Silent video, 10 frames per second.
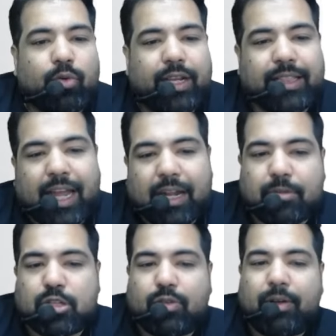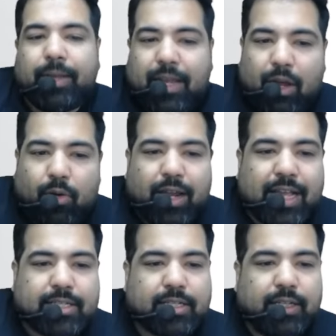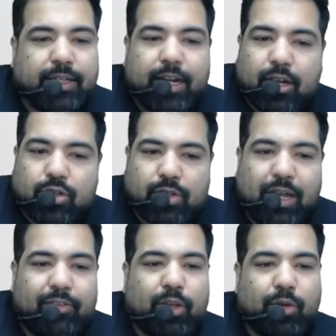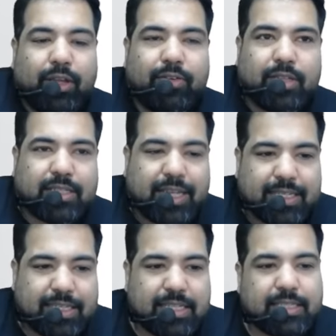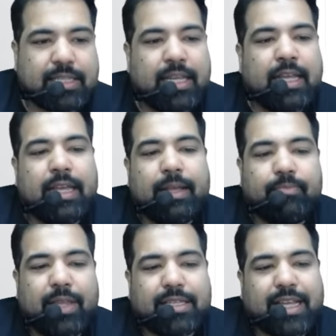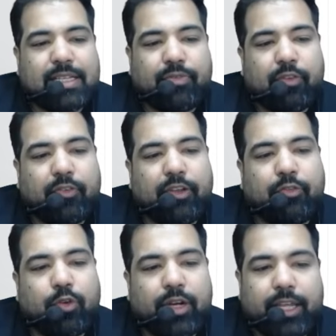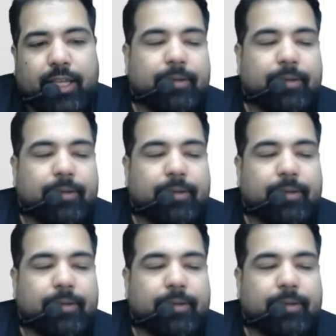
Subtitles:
that much will be allowed as a deduction. Are we okay with this, guys? Yes. Next, guys, 54D.